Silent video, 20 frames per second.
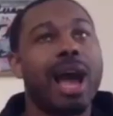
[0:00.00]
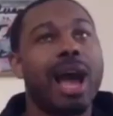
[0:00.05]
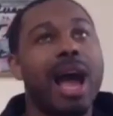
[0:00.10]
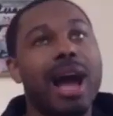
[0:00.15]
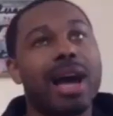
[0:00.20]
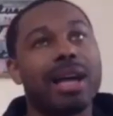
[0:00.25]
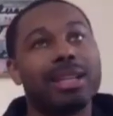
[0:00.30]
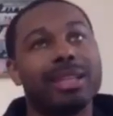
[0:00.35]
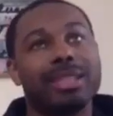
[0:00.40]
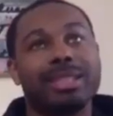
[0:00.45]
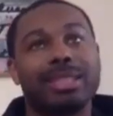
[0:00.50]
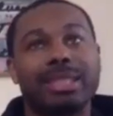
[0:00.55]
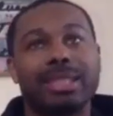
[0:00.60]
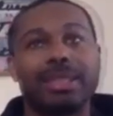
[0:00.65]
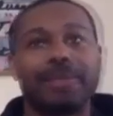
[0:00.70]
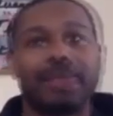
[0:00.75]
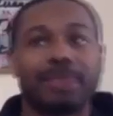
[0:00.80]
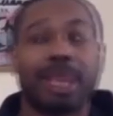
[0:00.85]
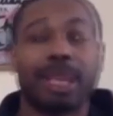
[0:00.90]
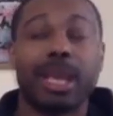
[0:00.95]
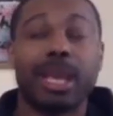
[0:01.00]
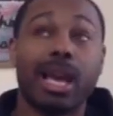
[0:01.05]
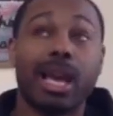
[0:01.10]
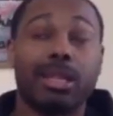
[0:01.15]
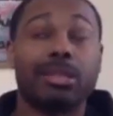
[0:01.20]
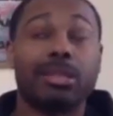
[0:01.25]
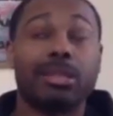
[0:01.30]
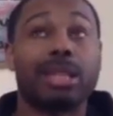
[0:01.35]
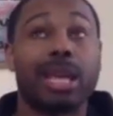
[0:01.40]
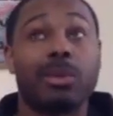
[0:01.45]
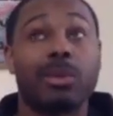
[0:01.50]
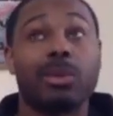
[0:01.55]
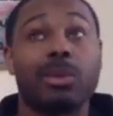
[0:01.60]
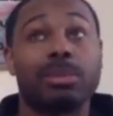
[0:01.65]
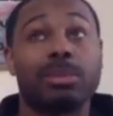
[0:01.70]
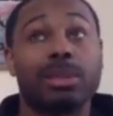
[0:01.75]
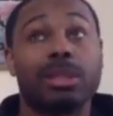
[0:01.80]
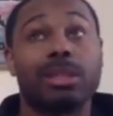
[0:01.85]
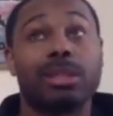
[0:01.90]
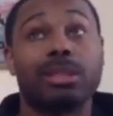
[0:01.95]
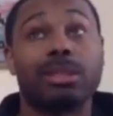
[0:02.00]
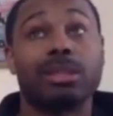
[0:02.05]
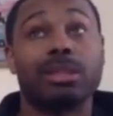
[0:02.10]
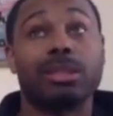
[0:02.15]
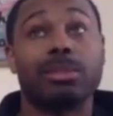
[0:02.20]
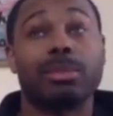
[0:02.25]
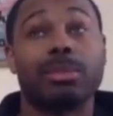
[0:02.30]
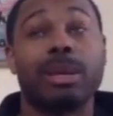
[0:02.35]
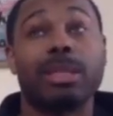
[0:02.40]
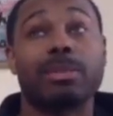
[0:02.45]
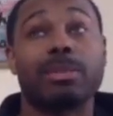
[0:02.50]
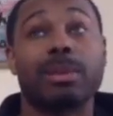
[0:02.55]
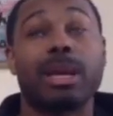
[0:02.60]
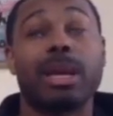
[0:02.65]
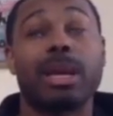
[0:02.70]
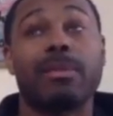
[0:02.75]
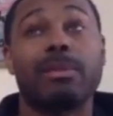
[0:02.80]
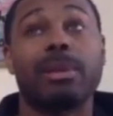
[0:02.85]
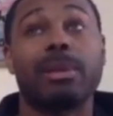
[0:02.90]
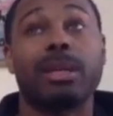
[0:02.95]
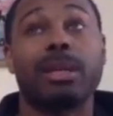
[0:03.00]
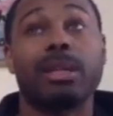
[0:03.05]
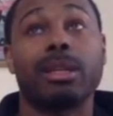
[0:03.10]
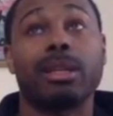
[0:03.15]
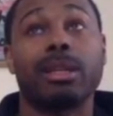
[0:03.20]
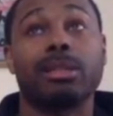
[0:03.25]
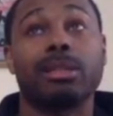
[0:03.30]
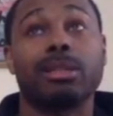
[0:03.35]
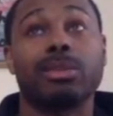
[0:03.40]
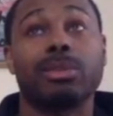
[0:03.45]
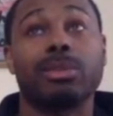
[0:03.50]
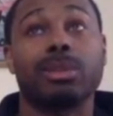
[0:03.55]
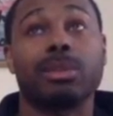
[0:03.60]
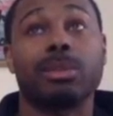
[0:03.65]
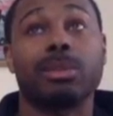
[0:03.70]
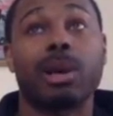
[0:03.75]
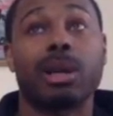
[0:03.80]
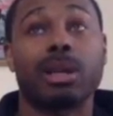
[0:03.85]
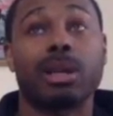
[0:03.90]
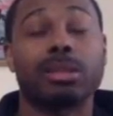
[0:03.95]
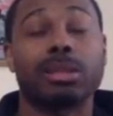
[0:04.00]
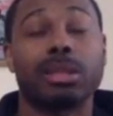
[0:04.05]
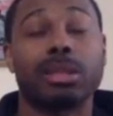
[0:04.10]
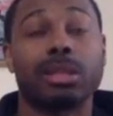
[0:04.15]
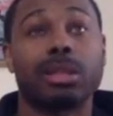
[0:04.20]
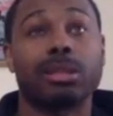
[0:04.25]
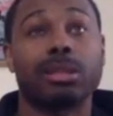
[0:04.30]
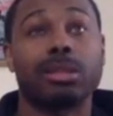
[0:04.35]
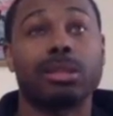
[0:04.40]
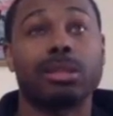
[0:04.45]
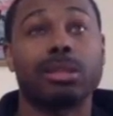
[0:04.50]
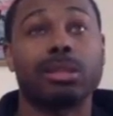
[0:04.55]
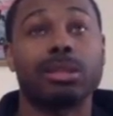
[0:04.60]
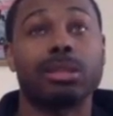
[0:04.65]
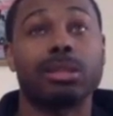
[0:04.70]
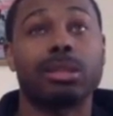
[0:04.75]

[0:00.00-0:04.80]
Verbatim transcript: college, yeah, out of the state we playing. Best player I ever played against was Demarcus Cousins.